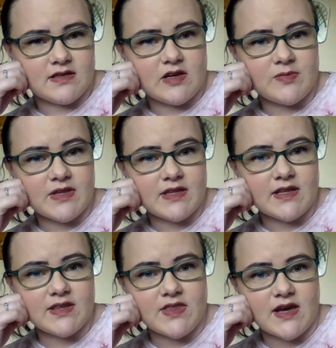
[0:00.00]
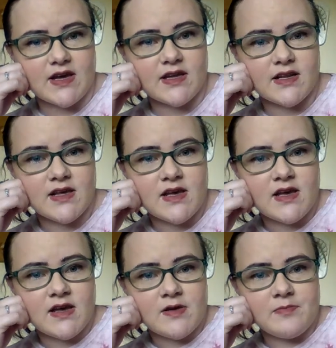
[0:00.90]
I really like that.
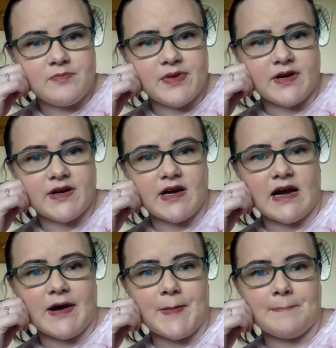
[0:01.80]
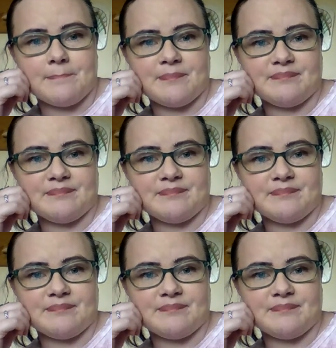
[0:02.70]
But um,